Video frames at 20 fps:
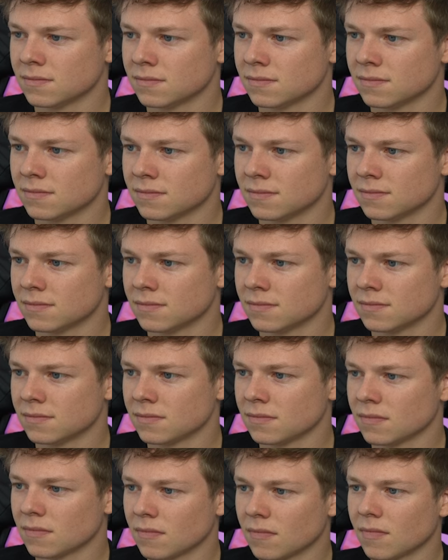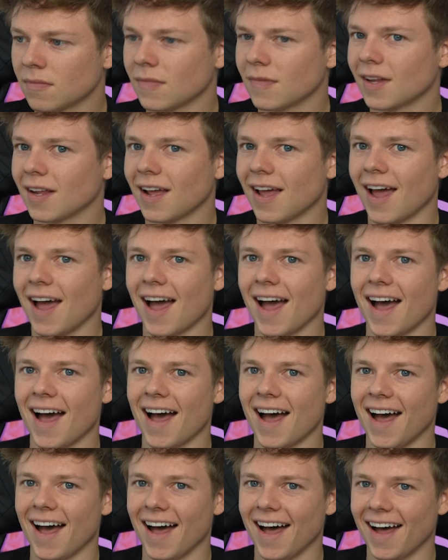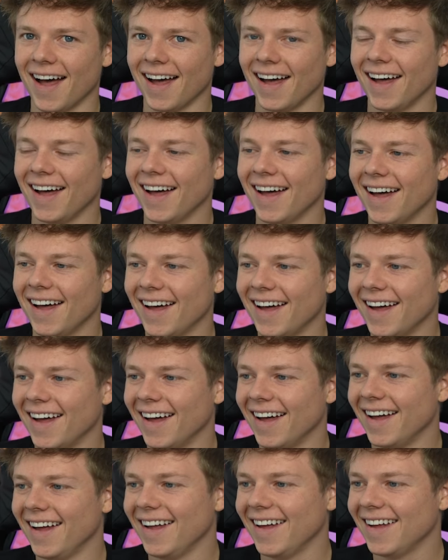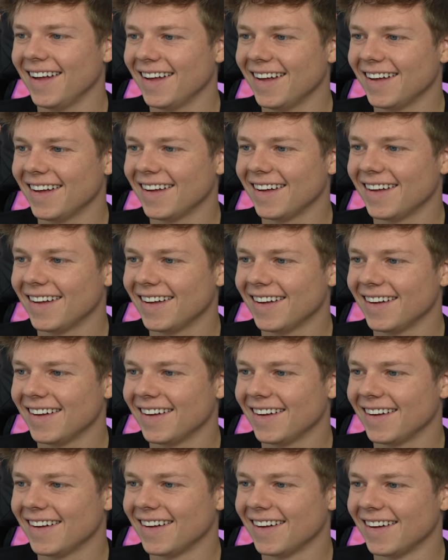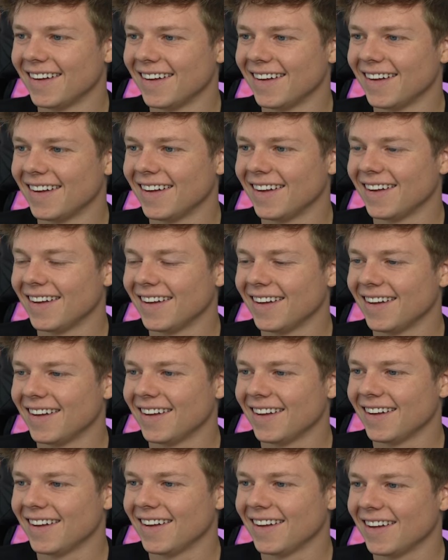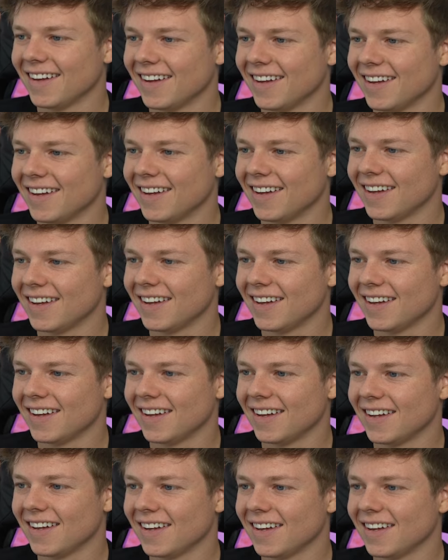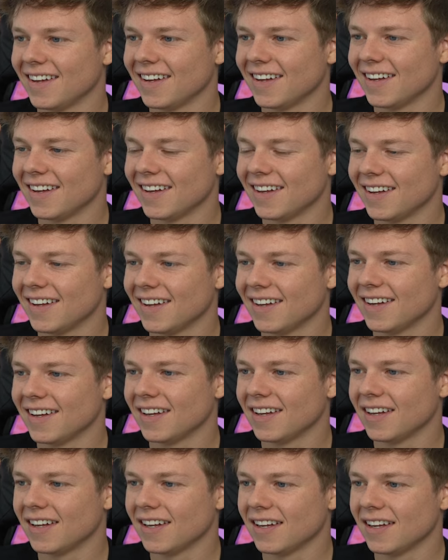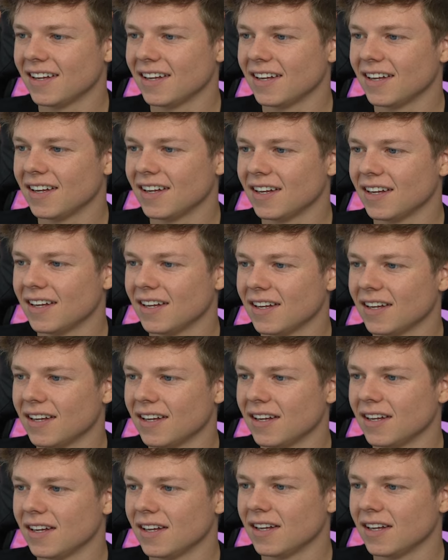No words are spoken by the person on screen.